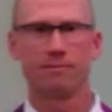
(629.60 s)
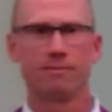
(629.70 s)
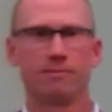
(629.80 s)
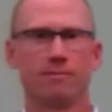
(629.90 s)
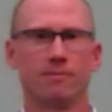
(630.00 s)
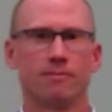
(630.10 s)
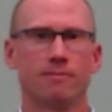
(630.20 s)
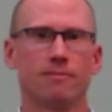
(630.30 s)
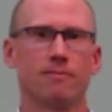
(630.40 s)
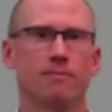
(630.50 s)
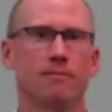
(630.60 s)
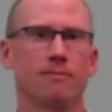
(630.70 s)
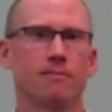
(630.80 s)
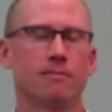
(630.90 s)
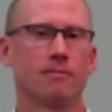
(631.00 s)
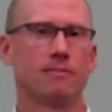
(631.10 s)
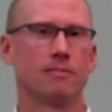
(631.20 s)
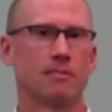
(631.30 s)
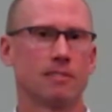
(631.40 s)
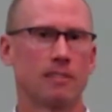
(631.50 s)

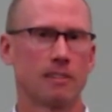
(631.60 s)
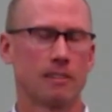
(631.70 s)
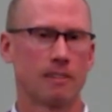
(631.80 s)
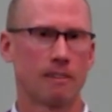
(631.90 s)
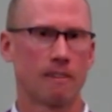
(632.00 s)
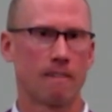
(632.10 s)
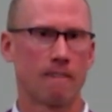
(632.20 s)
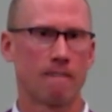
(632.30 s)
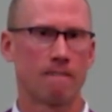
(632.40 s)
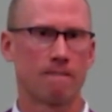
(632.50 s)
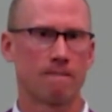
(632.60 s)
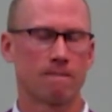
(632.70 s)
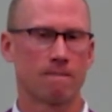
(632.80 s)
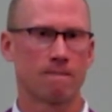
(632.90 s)
[no speech]